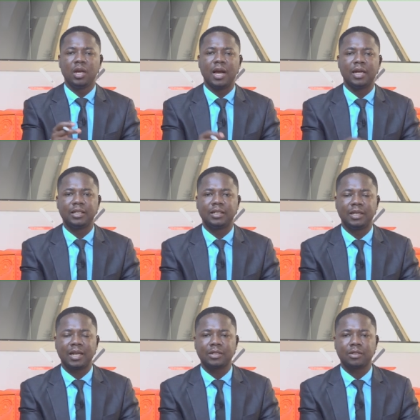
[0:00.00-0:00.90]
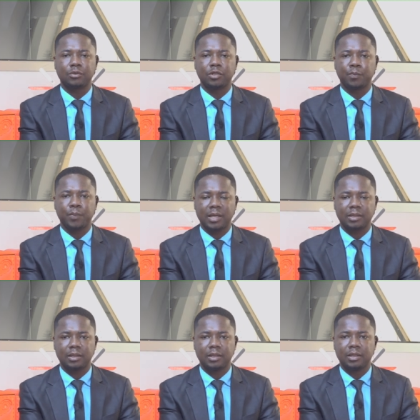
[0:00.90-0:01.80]
and the last
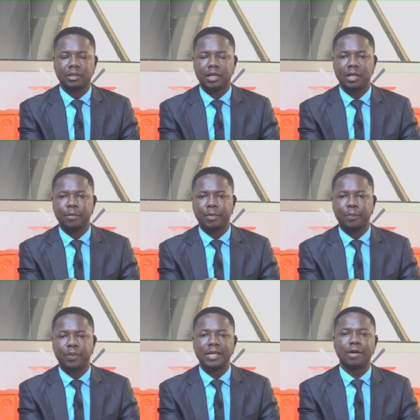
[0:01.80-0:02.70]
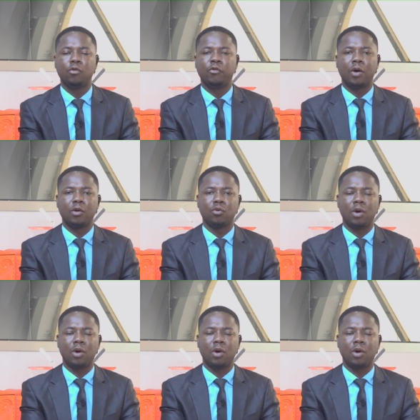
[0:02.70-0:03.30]
respect, Senator Mampeni Kufuado,